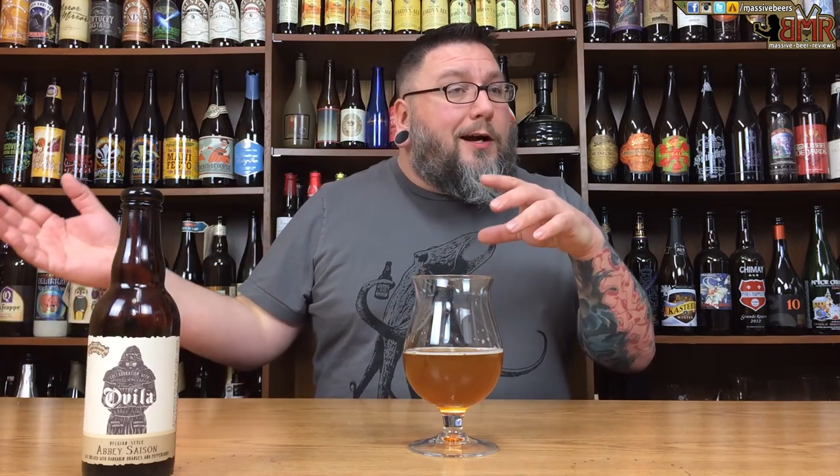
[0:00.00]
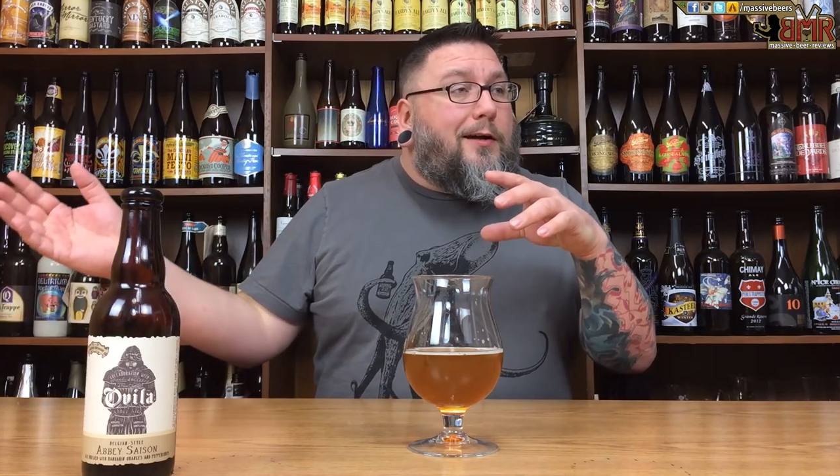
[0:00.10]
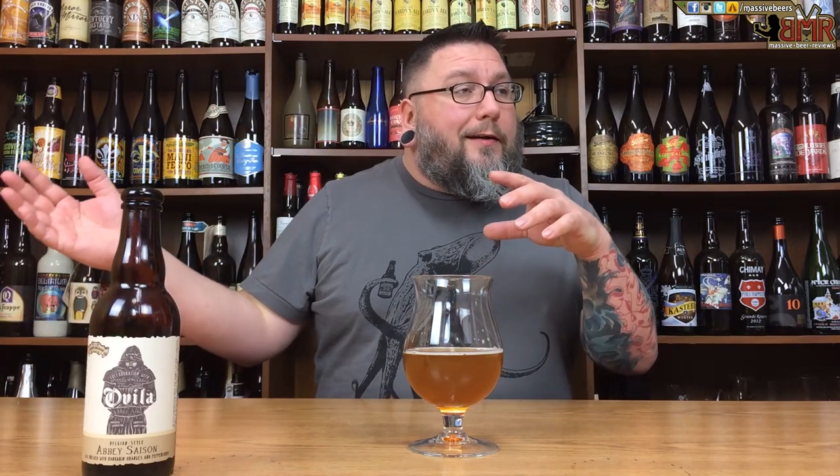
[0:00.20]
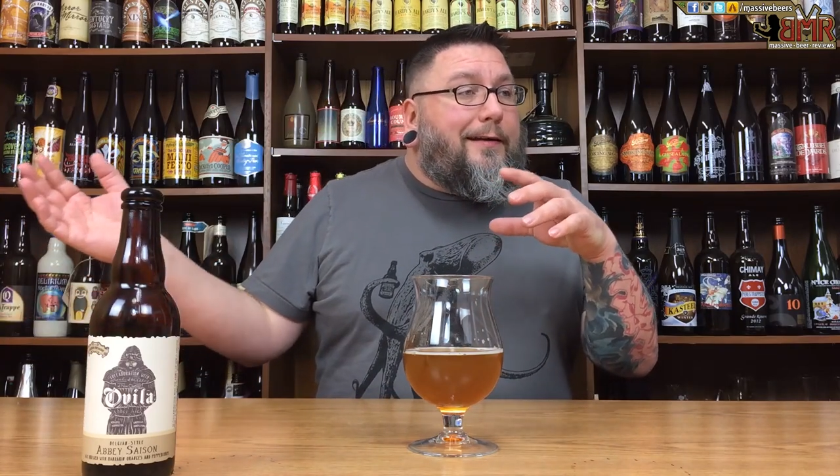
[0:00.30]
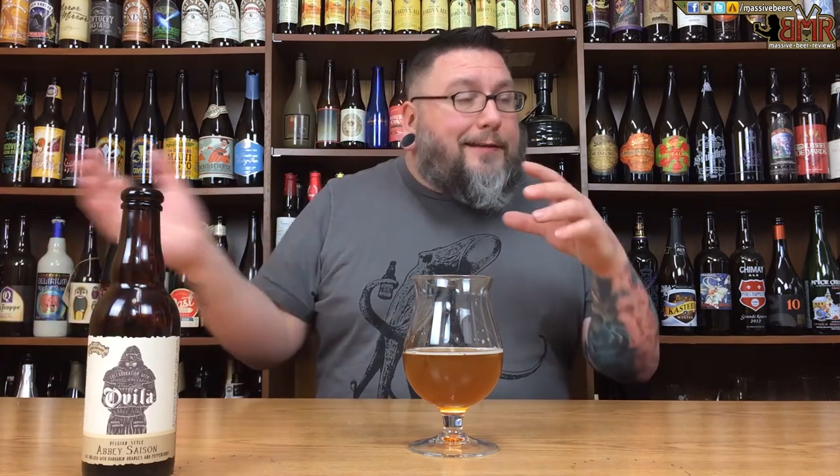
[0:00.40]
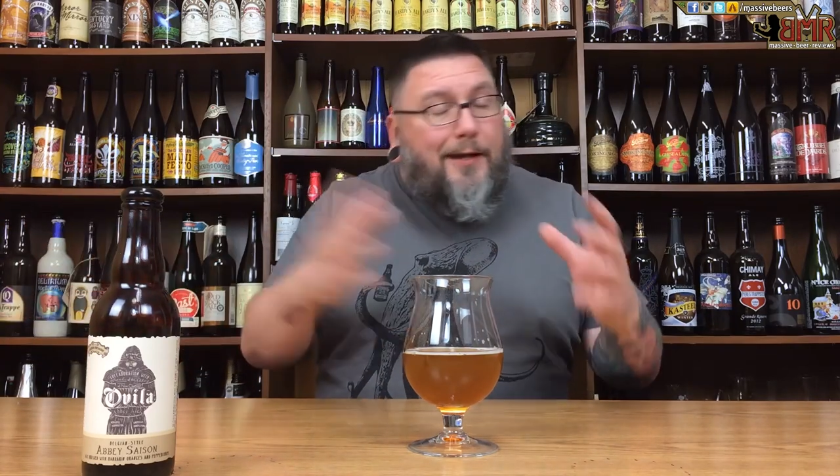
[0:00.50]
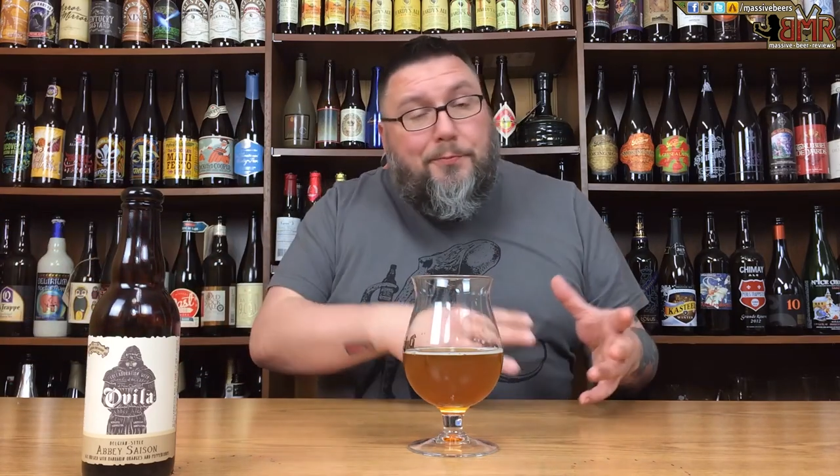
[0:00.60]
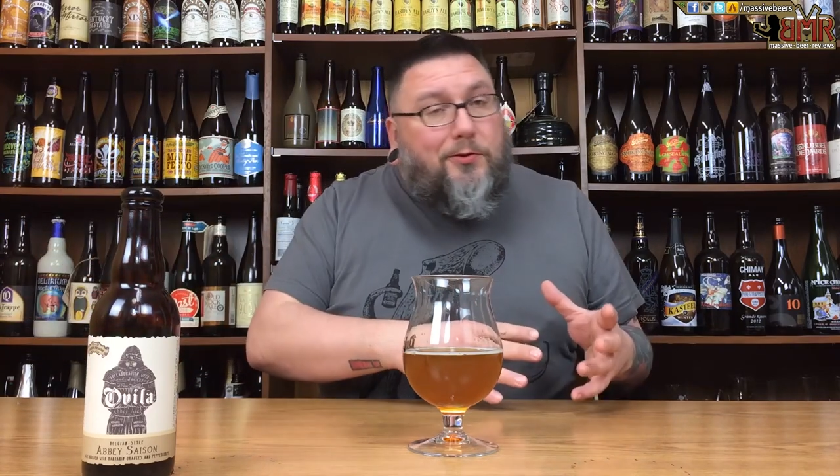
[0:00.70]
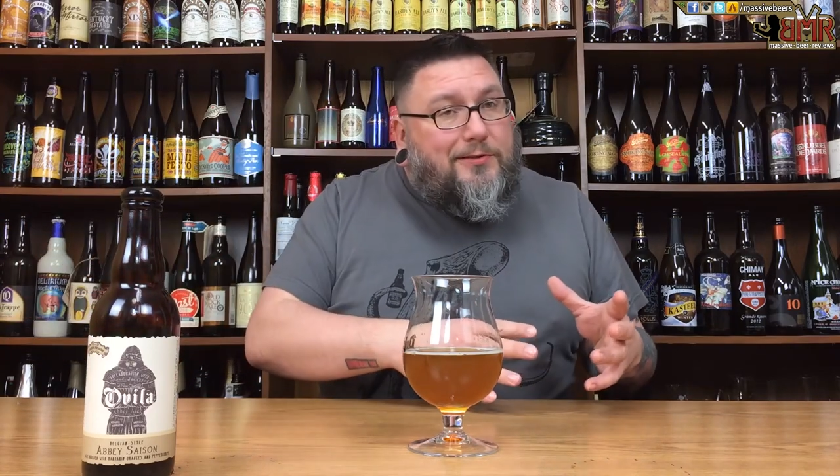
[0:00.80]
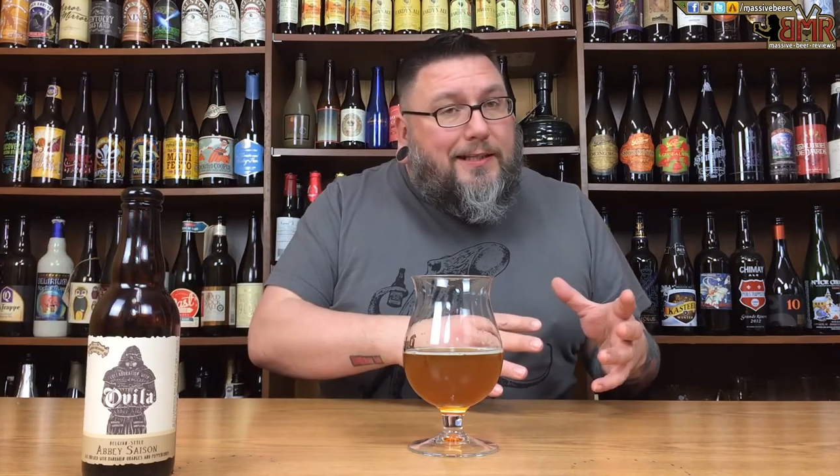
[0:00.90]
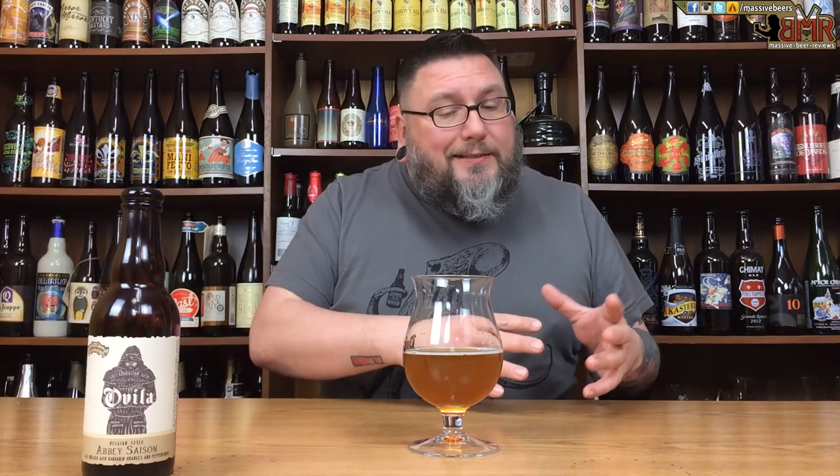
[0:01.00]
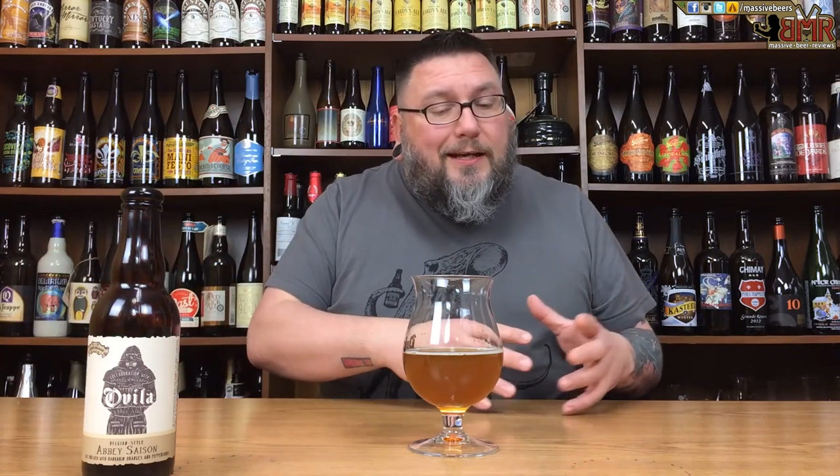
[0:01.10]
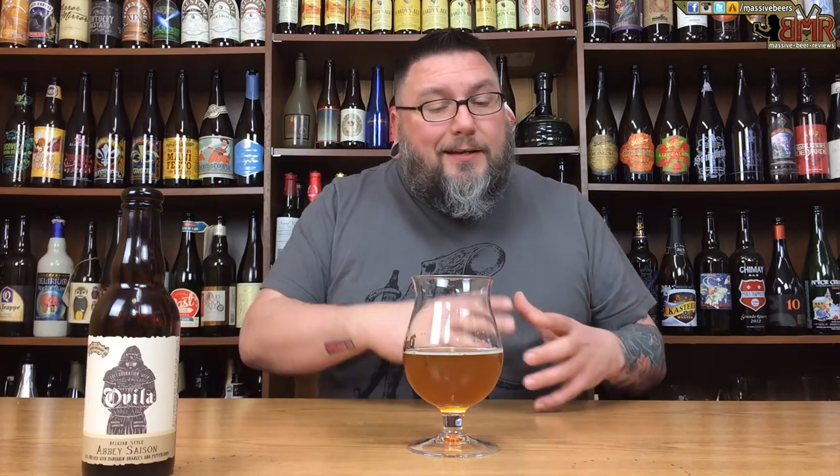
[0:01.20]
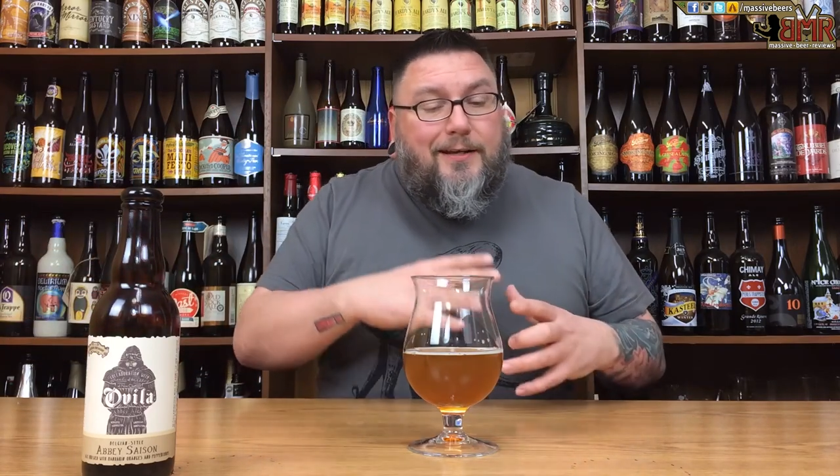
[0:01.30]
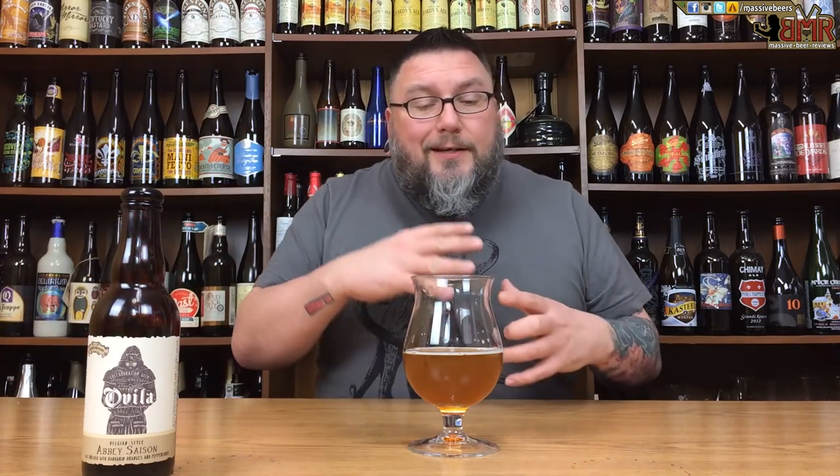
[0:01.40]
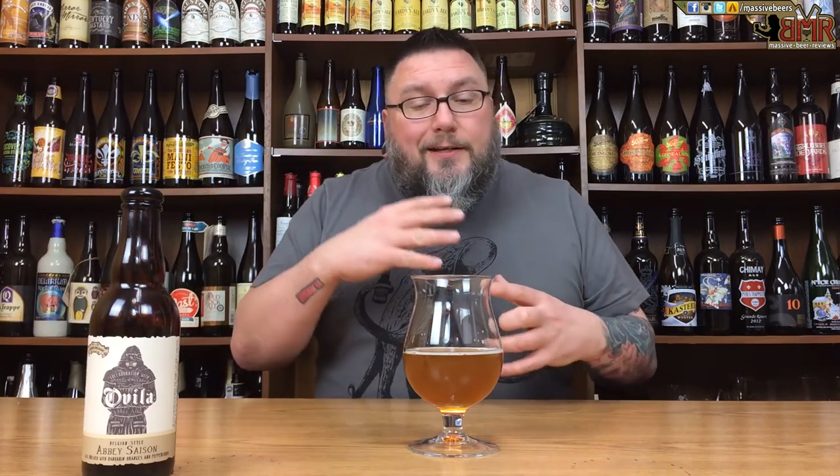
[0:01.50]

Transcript: uh, a typical Saison,